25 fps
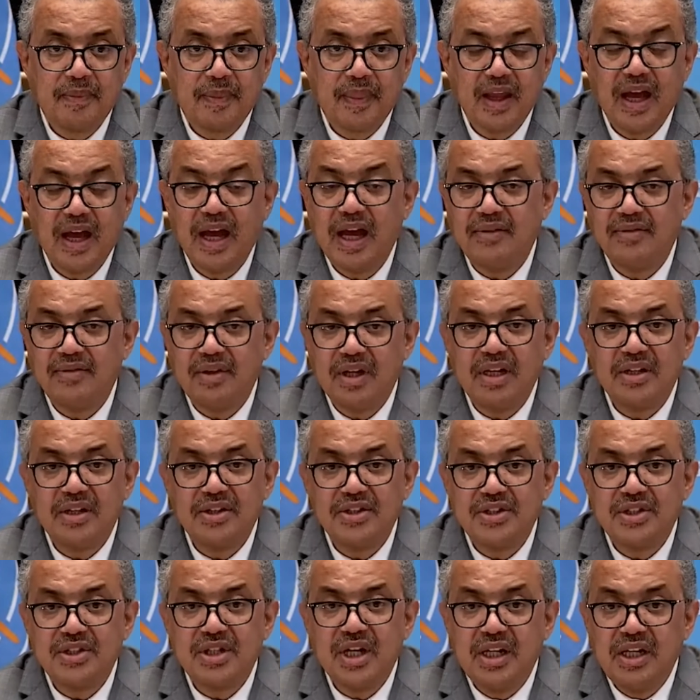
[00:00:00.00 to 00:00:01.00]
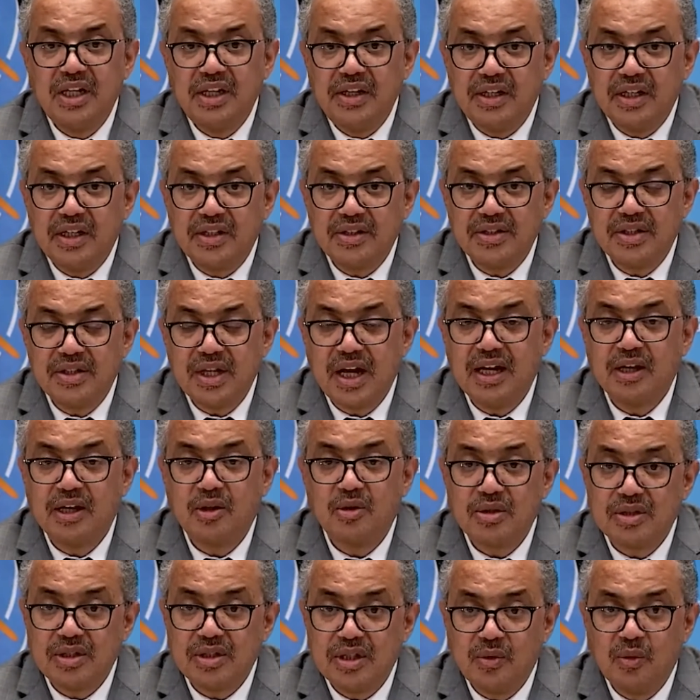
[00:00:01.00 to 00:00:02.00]
I have urged leaders
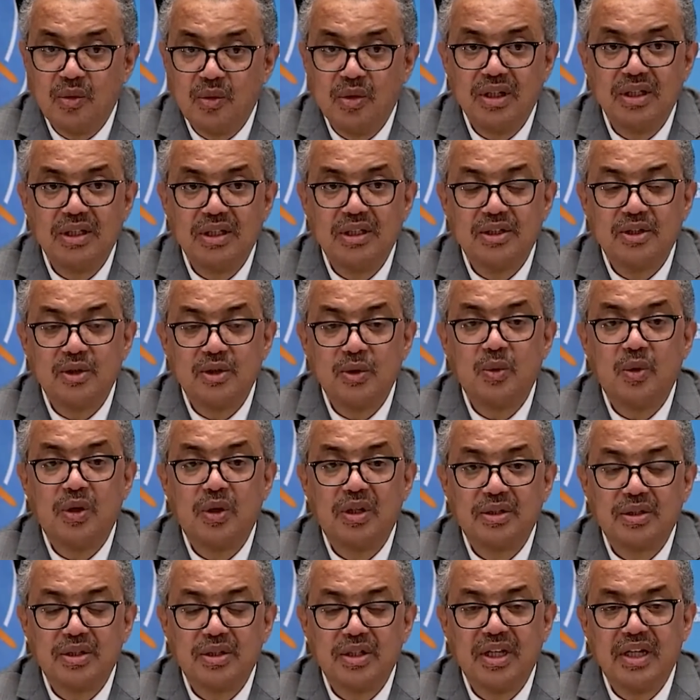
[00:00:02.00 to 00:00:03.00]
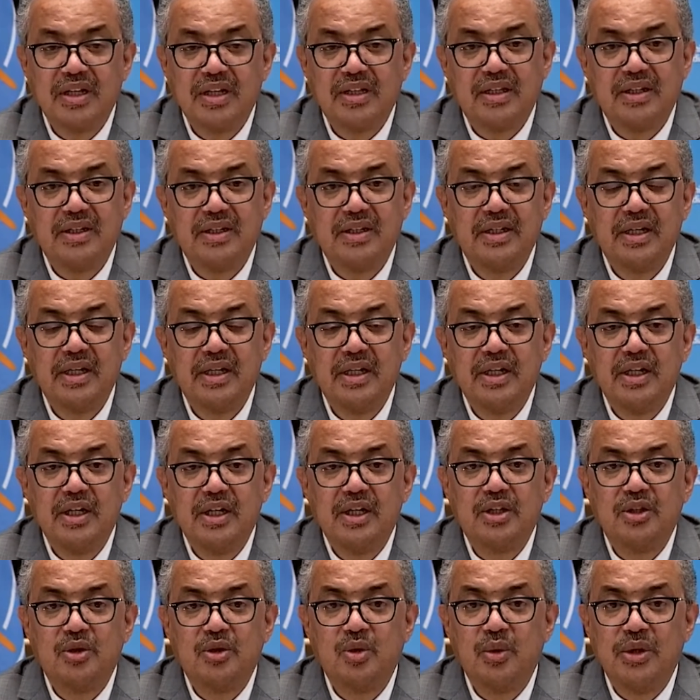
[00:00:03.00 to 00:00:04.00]
across the world to work together
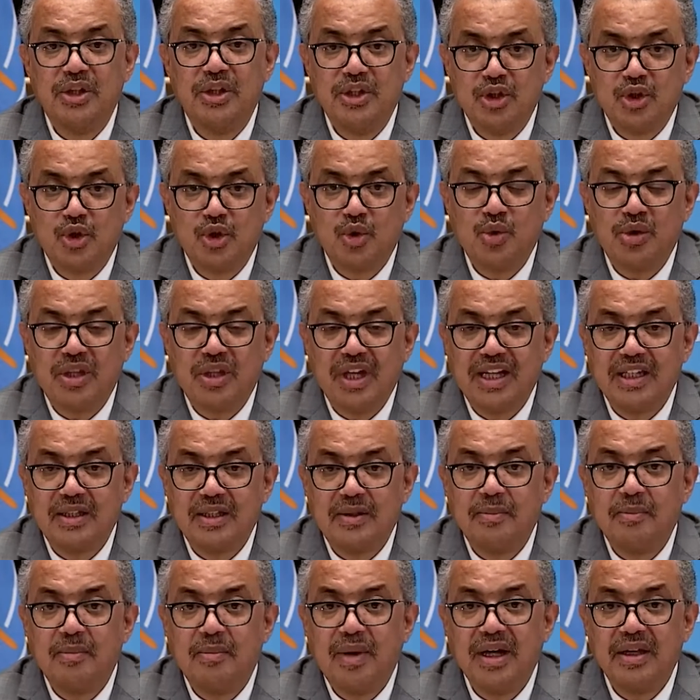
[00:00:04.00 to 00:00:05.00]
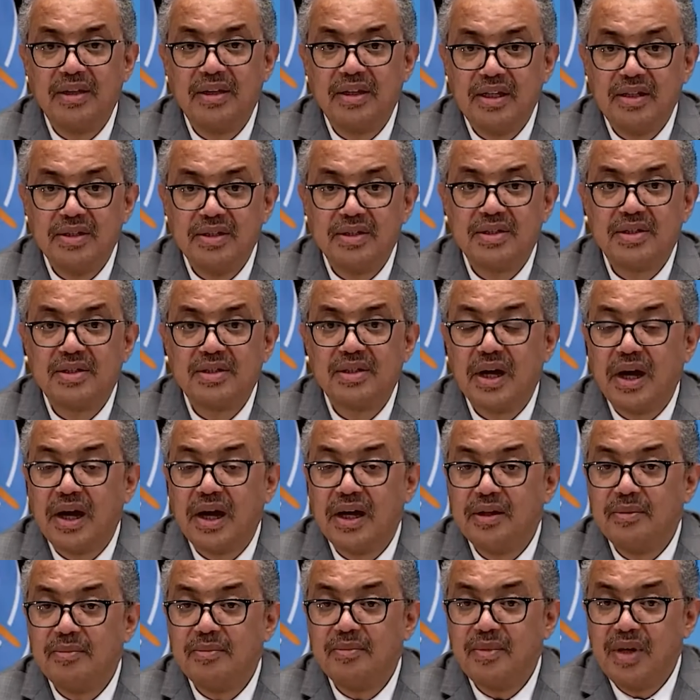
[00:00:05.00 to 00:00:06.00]
to ensure that by this
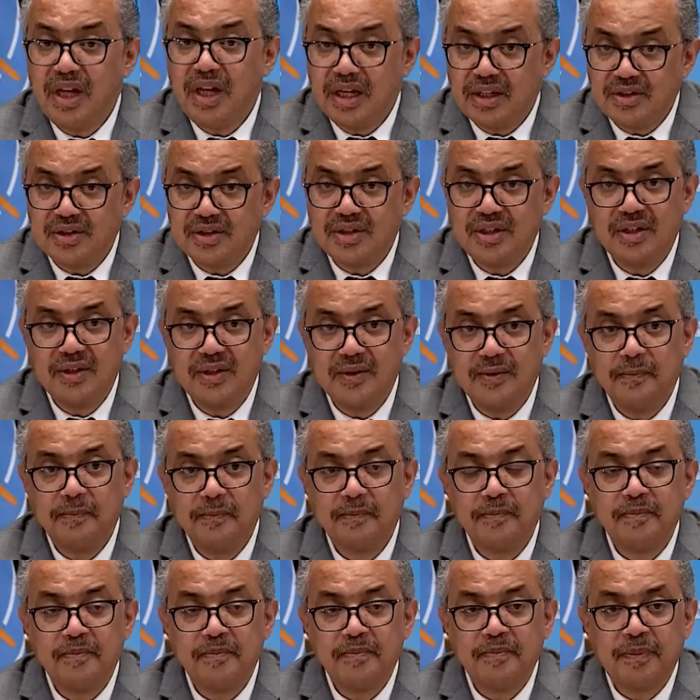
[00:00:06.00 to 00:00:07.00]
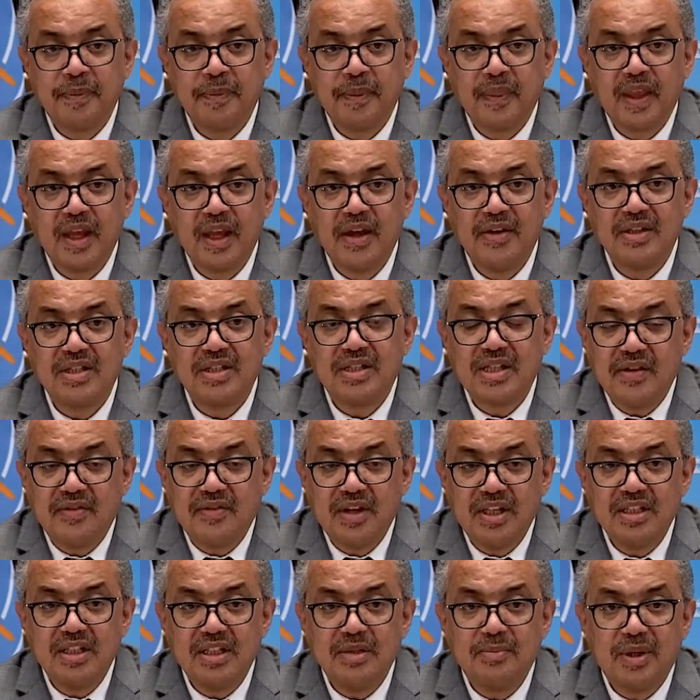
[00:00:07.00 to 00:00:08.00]
time next year,
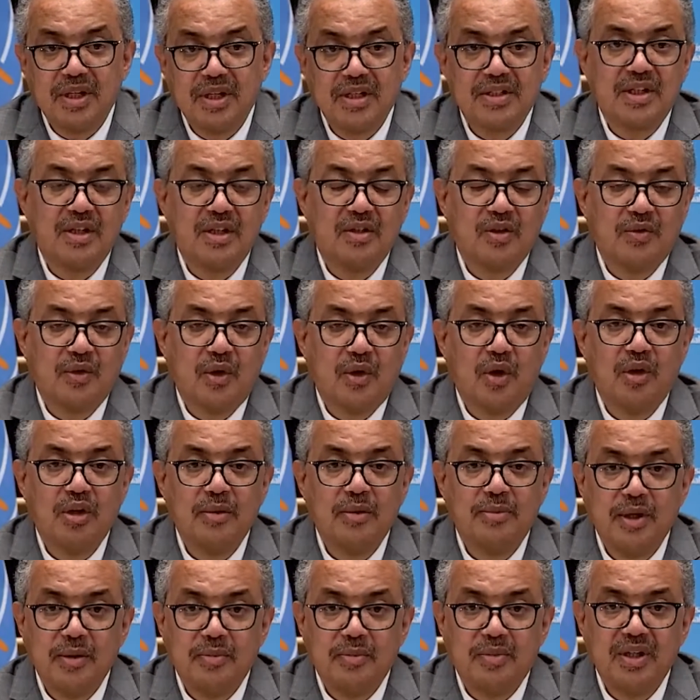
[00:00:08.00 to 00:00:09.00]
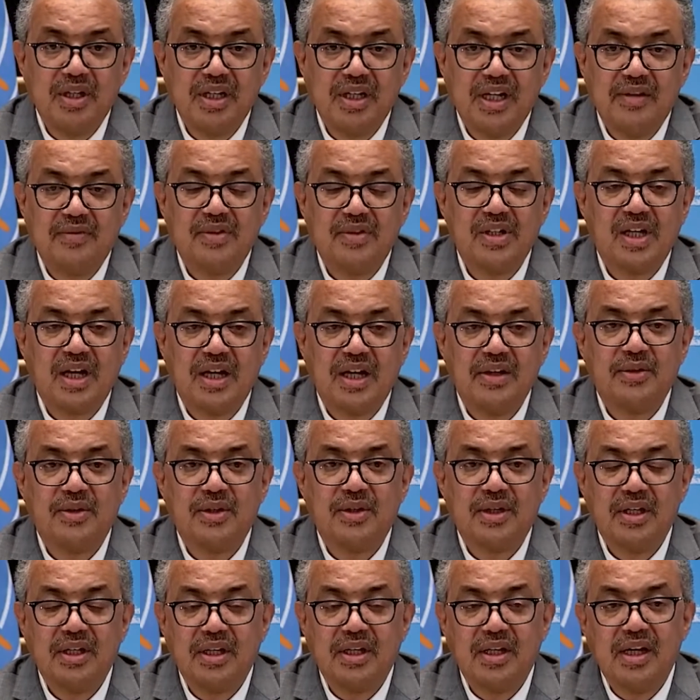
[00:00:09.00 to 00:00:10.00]
70% of all people in every
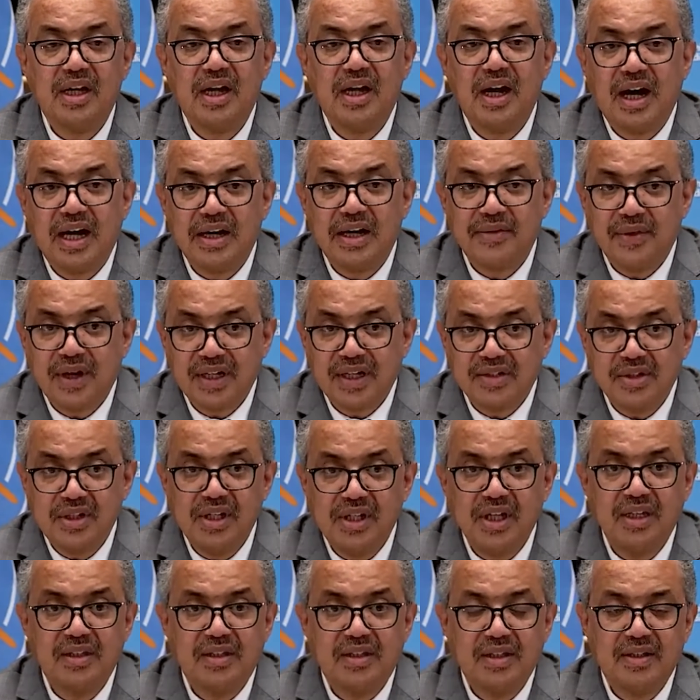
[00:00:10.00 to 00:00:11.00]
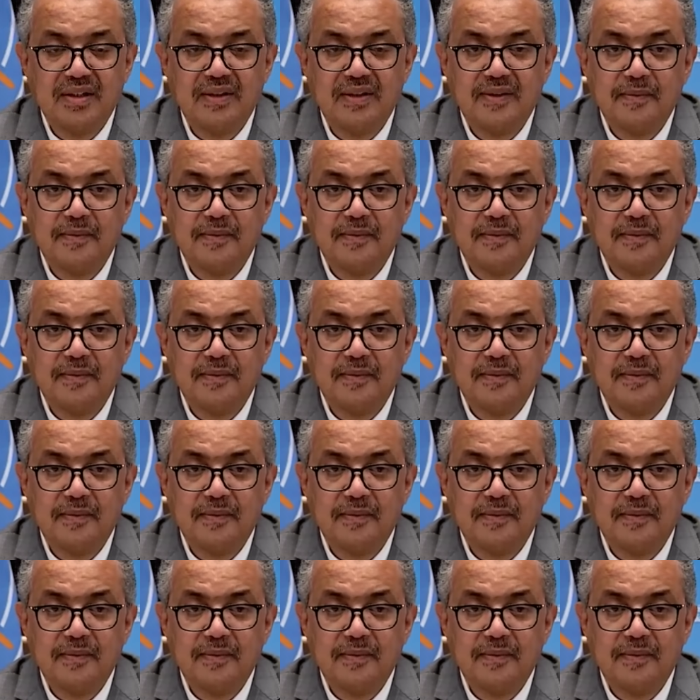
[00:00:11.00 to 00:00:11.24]
country are vaccinated.